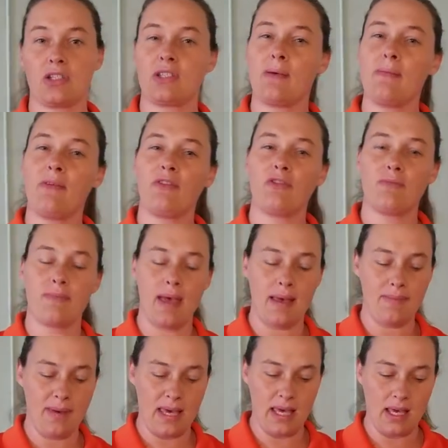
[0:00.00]
Some of them may
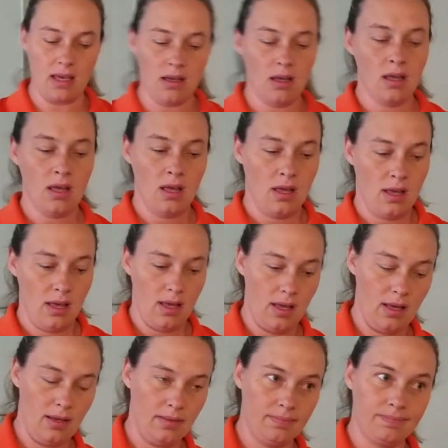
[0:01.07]
be
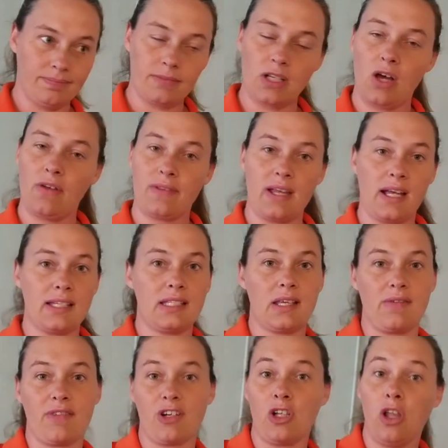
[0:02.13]
on the outside
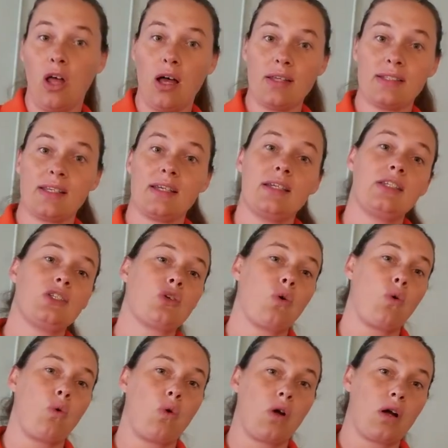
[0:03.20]
of a closet
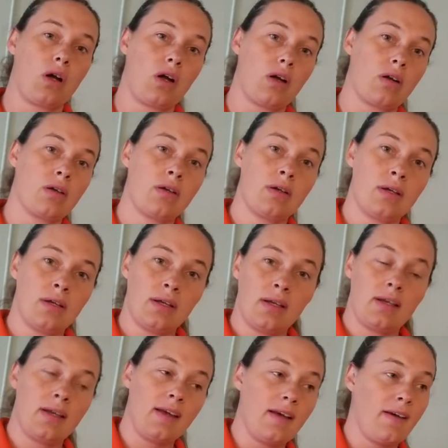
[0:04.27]
or
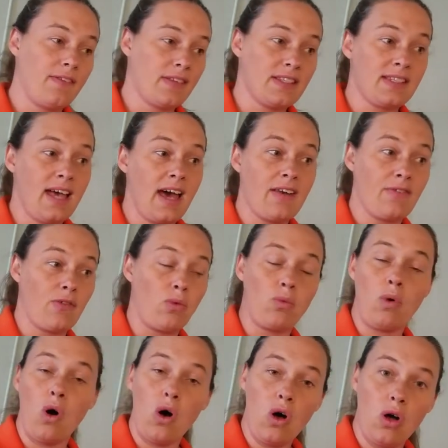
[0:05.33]
on the side of a
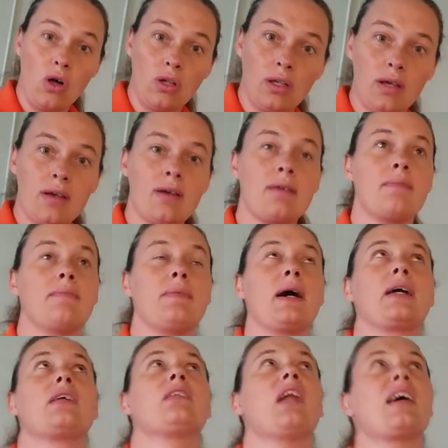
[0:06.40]
wall,
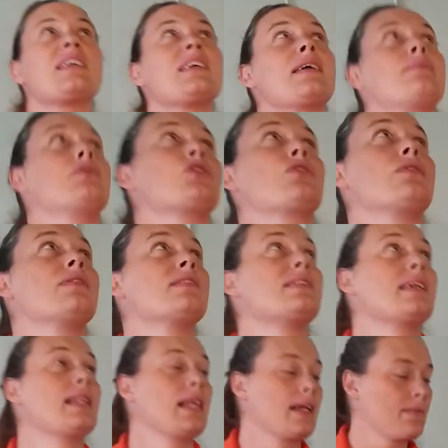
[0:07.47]
but a lot of times they're in the
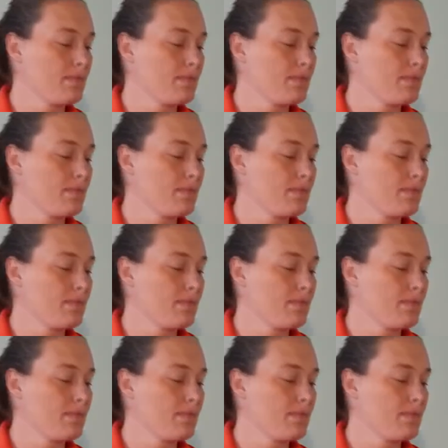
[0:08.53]
ceiling.